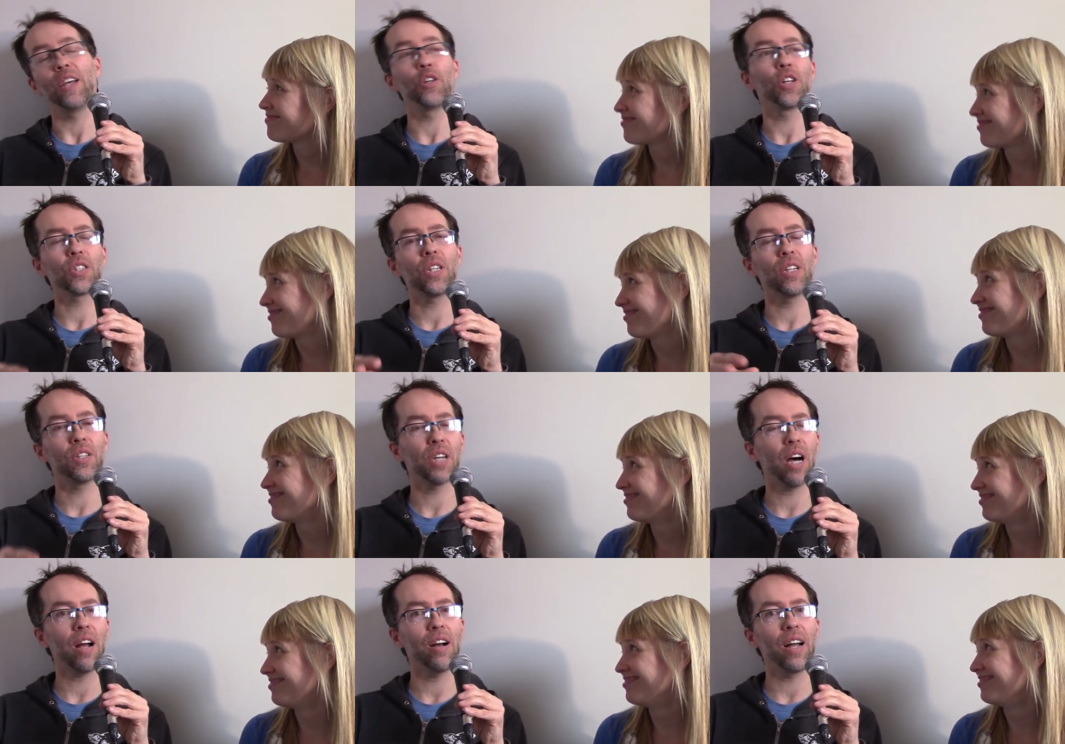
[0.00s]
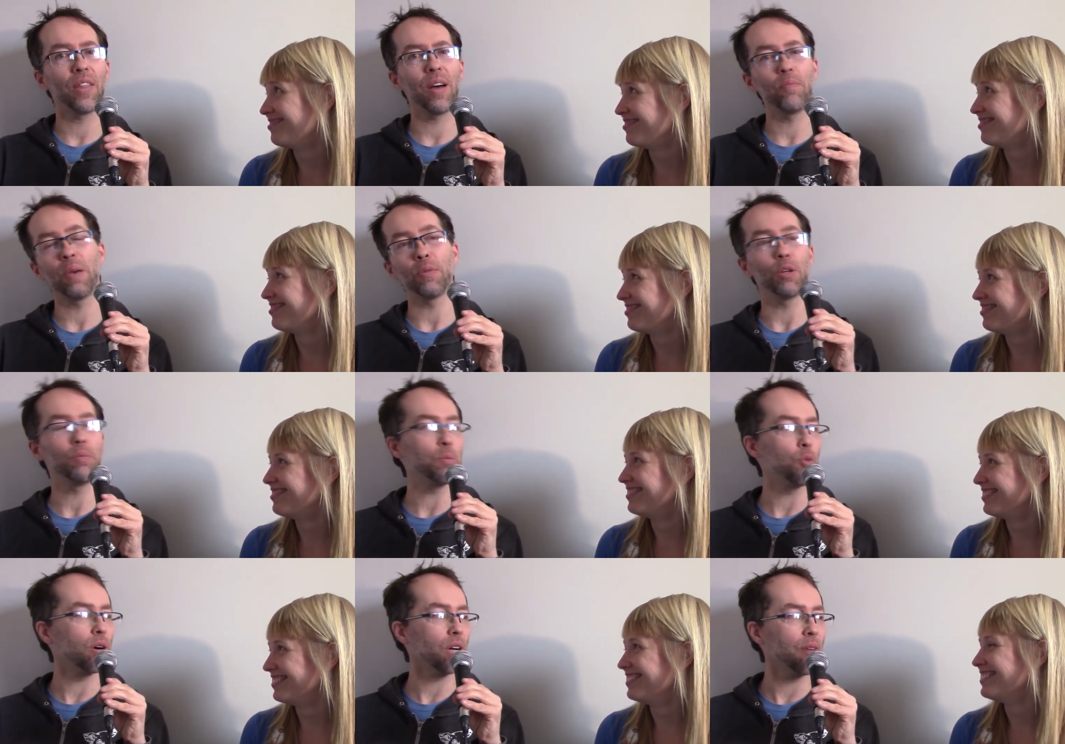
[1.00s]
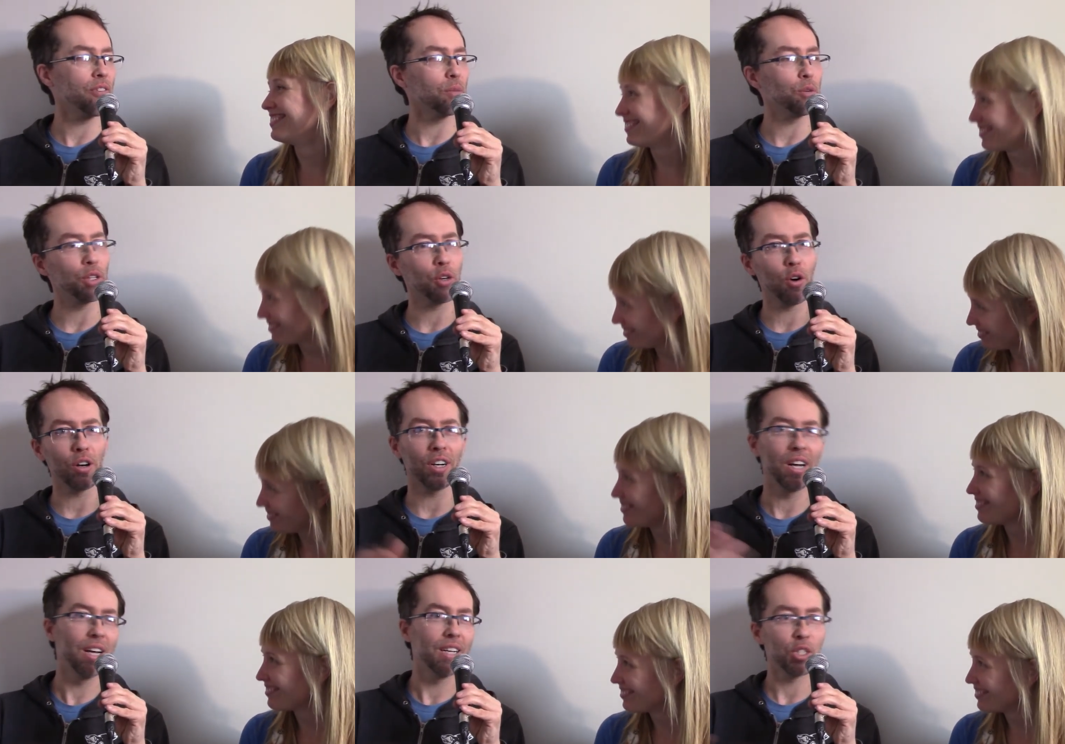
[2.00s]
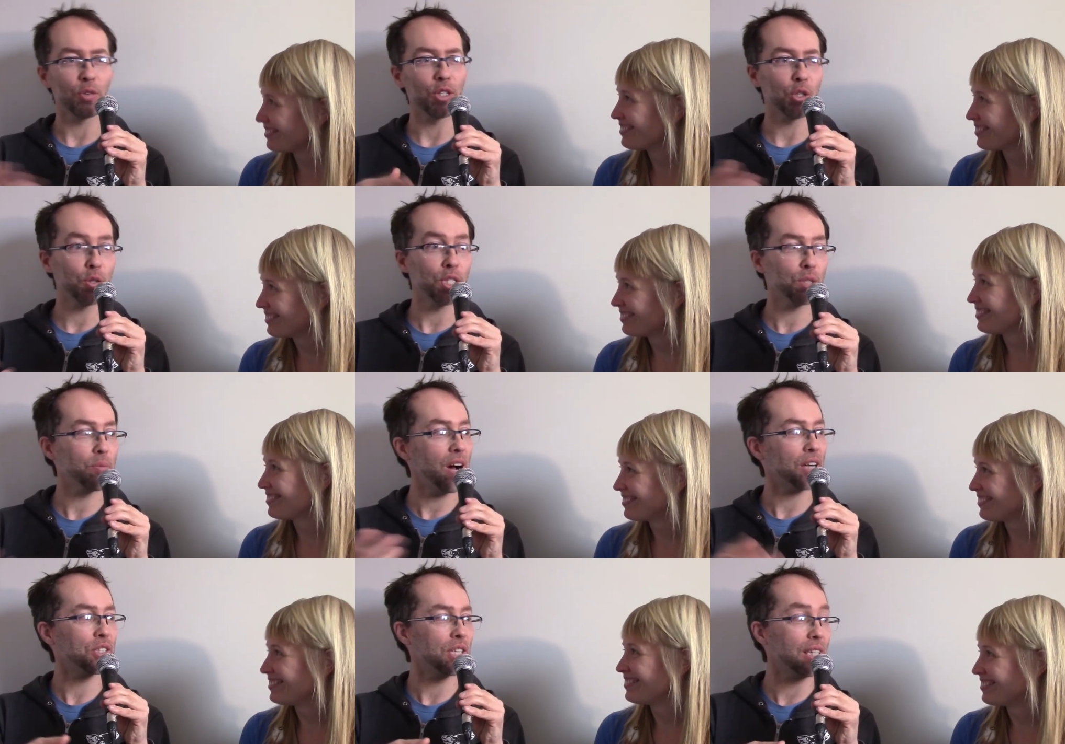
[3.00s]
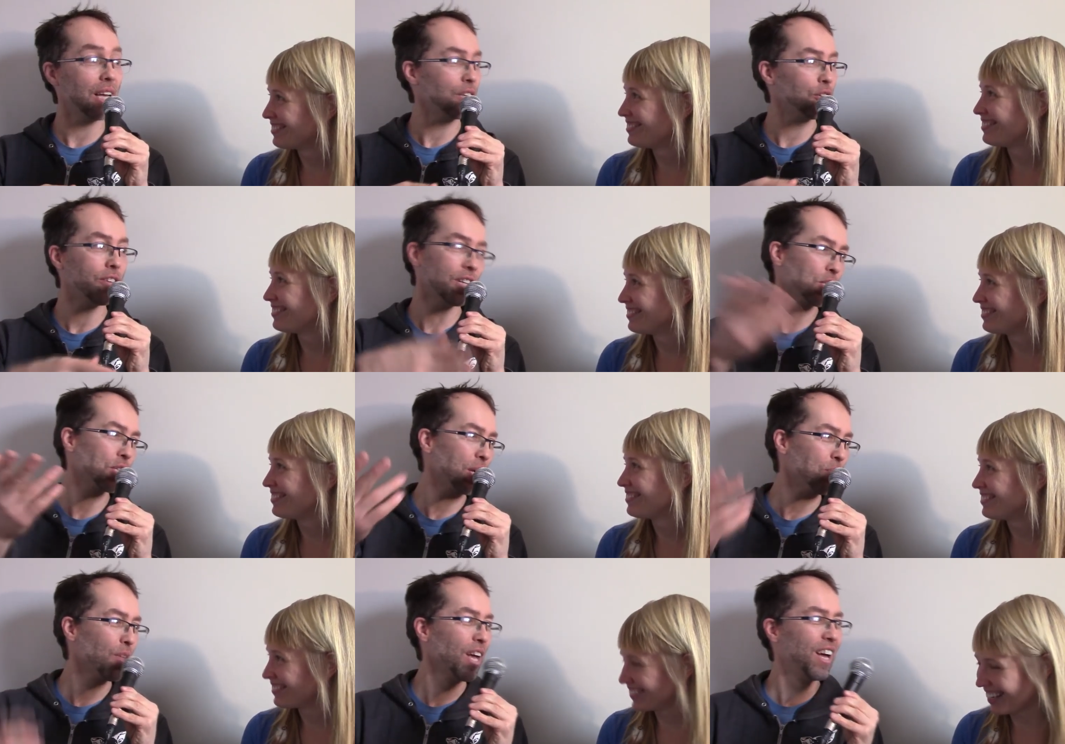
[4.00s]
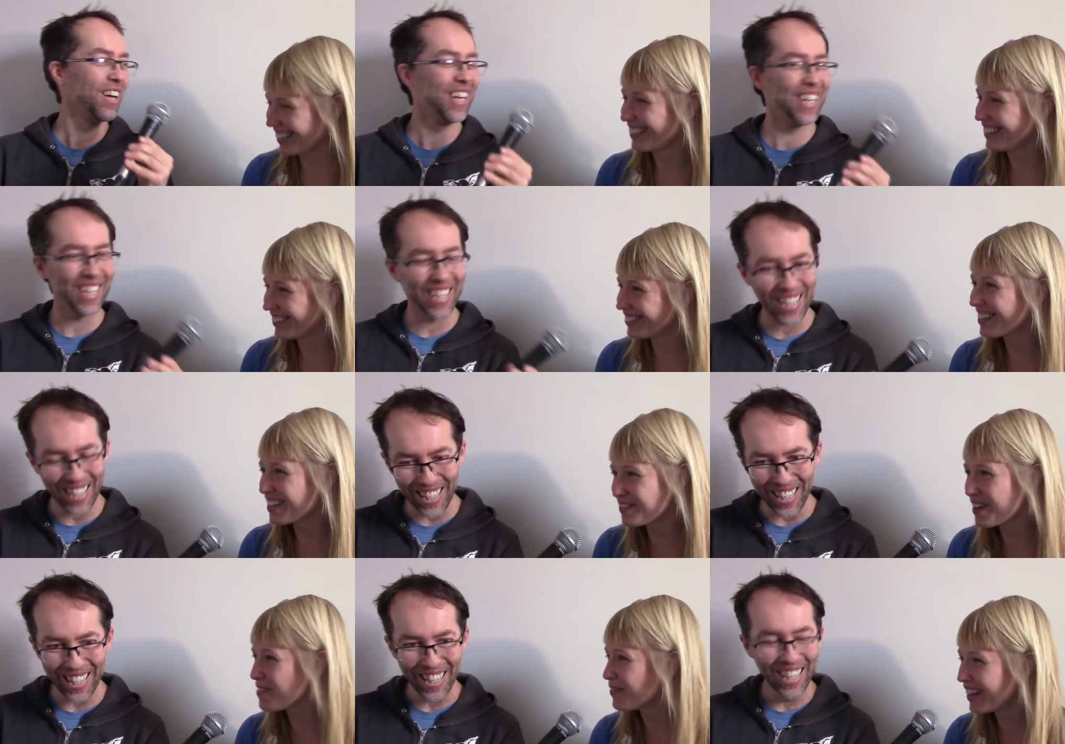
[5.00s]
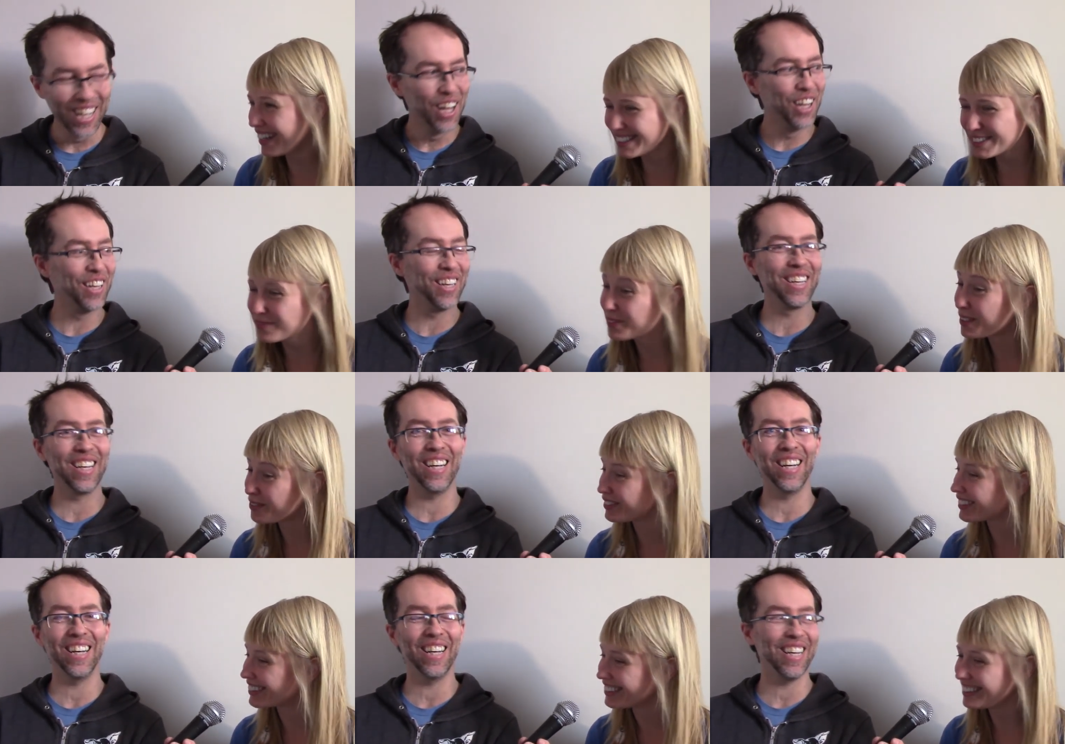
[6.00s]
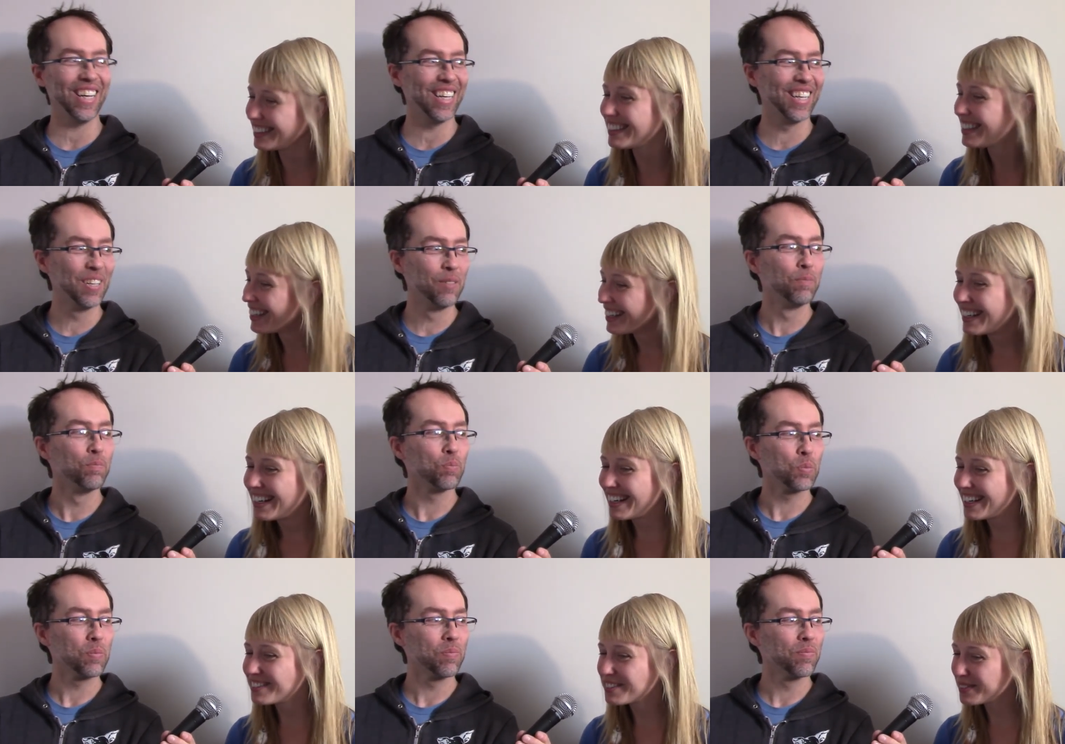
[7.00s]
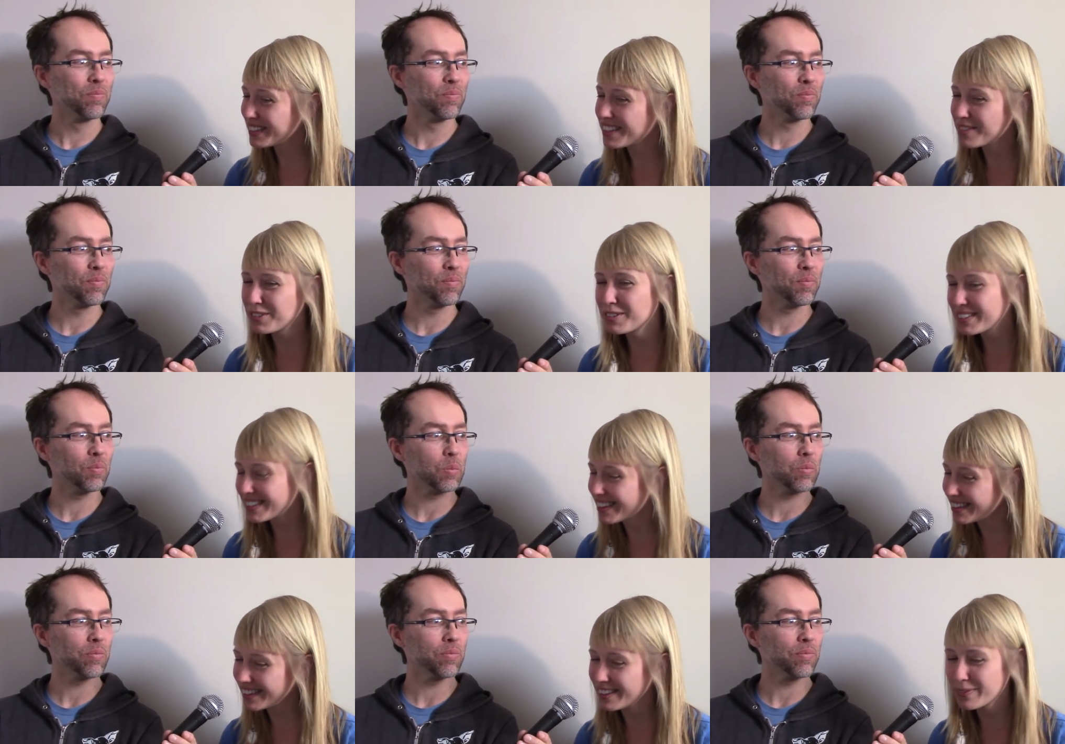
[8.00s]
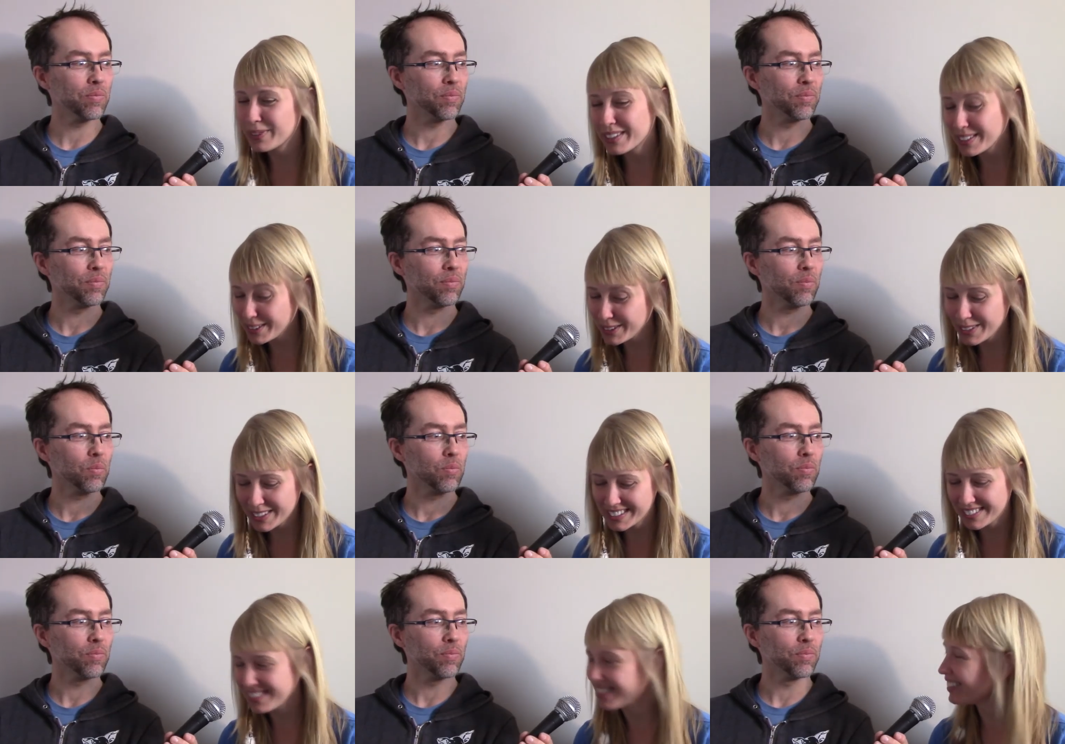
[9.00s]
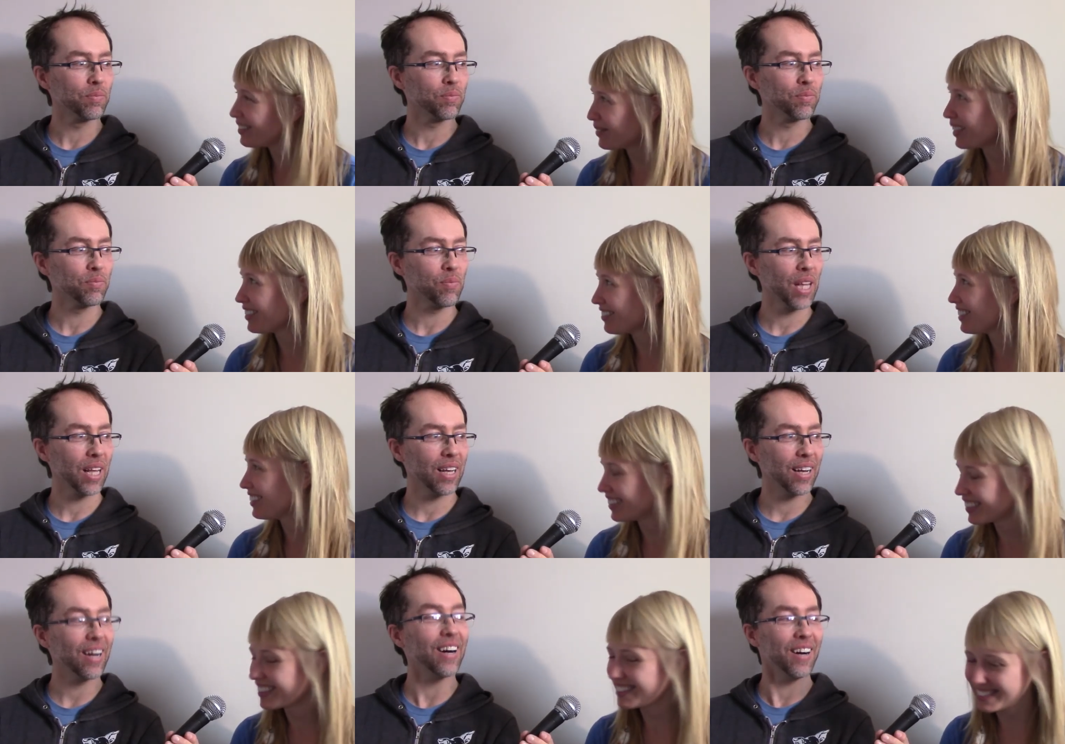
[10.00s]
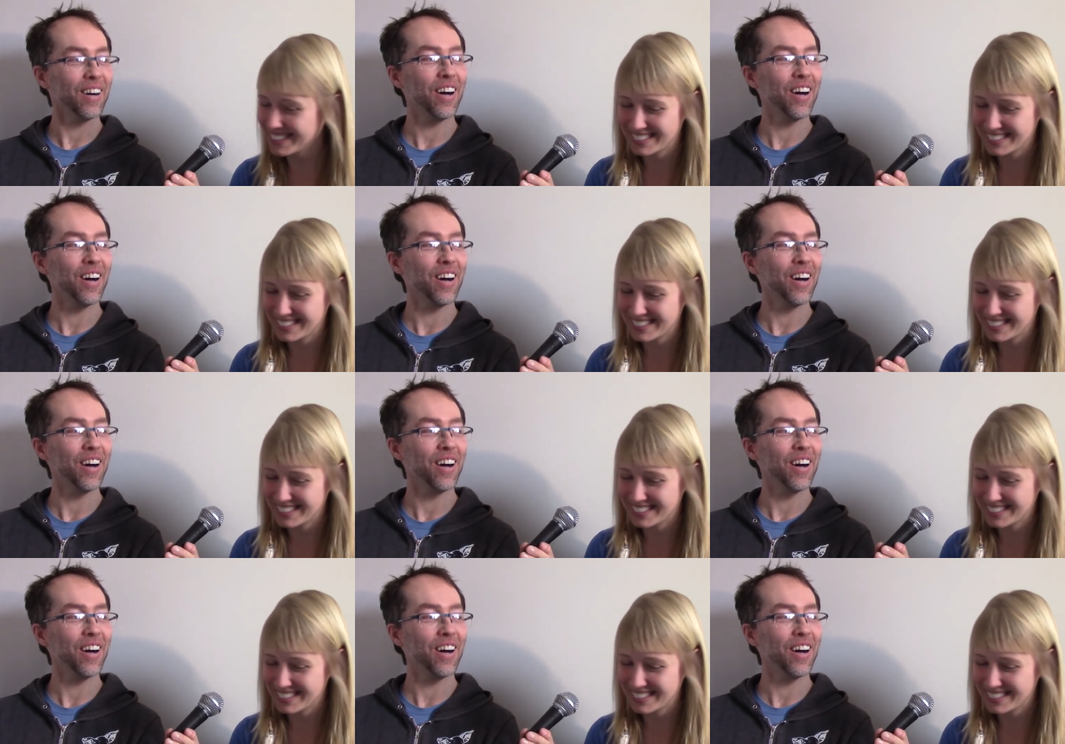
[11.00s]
Speaker 1: and you looked a little tired, and I thought maybe you'd be more comfortable in the corner. So we switched spots, and then you fell asleep. Yeah,
Speaker 2: you read my mind perfectly. I have to be careful what I think, because you are definitely a mind reader, yes.